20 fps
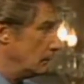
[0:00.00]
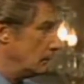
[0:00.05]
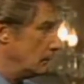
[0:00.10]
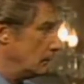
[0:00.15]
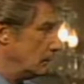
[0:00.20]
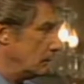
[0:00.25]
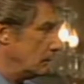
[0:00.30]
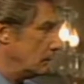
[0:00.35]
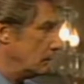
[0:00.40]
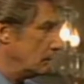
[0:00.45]

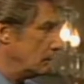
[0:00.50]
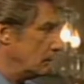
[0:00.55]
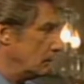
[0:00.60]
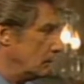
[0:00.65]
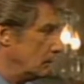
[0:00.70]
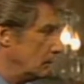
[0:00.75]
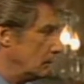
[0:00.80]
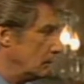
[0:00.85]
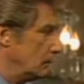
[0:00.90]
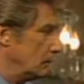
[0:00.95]

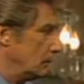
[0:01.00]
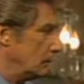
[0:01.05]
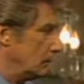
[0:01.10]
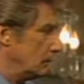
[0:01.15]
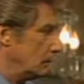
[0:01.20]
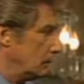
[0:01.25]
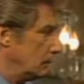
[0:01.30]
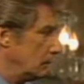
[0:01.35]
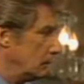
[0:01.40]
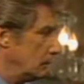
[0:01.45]

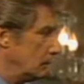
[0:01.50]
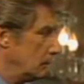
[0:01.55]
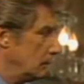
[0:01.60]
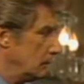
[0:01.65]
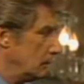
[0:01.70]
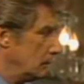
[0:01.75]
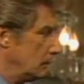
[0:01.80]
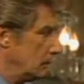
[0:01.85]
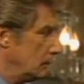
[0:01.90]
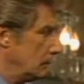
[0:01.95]

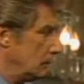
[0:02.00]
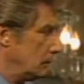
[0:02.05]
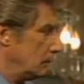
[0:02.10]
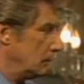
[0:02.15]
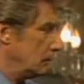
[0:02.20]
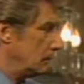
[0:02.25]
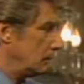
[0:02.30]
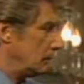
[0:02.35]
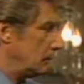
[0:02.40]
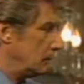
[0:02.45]

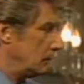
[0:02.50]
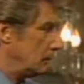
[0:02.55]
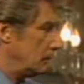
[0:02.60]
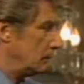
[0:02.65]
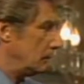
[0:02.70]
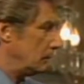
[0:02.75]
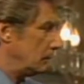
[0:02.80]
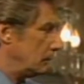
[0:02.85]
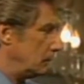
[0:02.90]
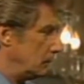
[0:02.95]

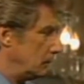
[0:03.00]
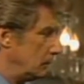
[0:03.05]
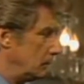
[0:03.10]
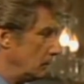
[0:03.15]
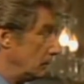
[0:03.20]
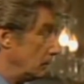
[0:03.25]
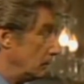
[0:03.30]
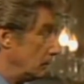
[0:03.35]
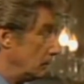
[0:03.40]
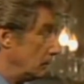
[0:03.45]

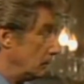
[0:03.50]
[no speech]